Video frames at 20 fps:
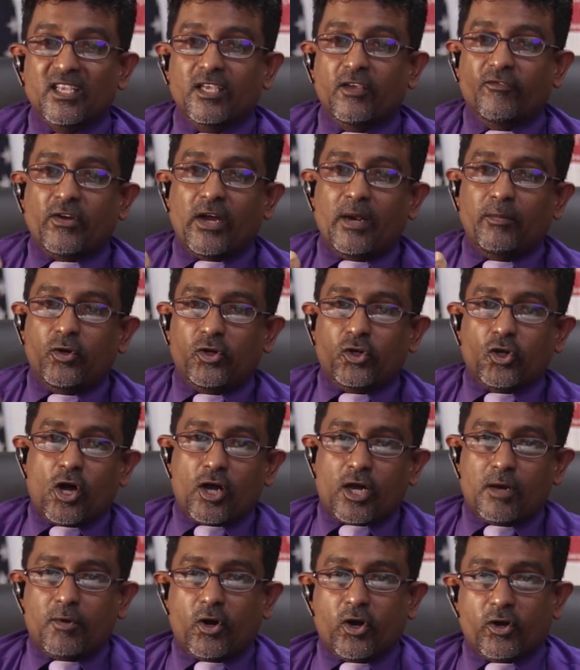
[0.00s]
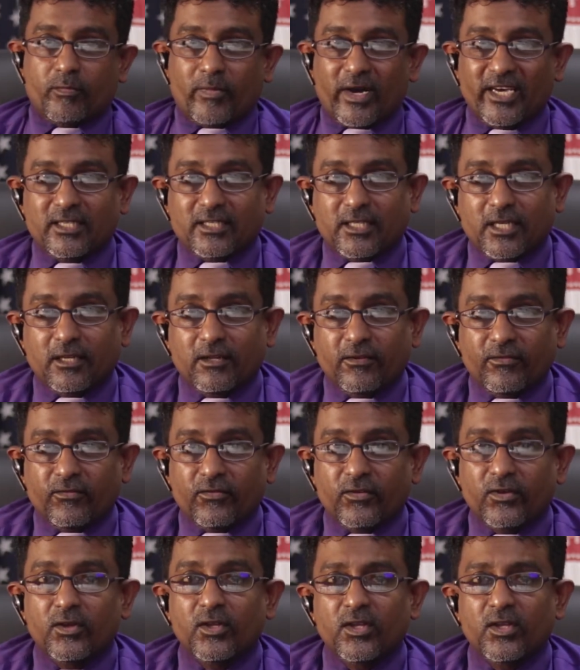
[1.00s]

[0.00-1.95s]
if I am to talk about myself,